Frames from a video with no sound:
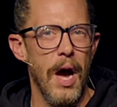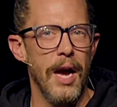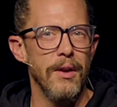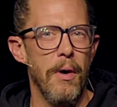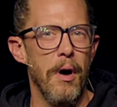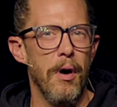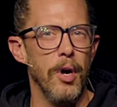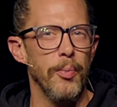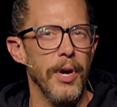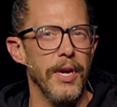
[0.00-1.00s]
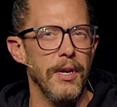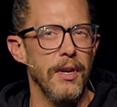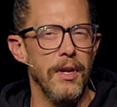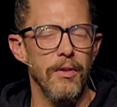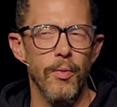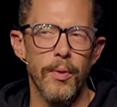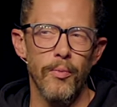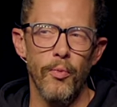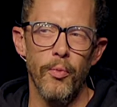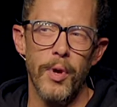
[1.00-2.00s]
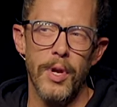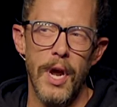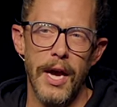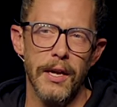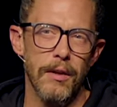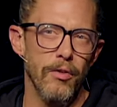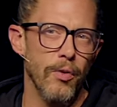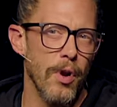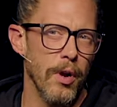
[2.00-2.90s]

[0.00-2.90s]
I know how heartbreaking it is when I get into an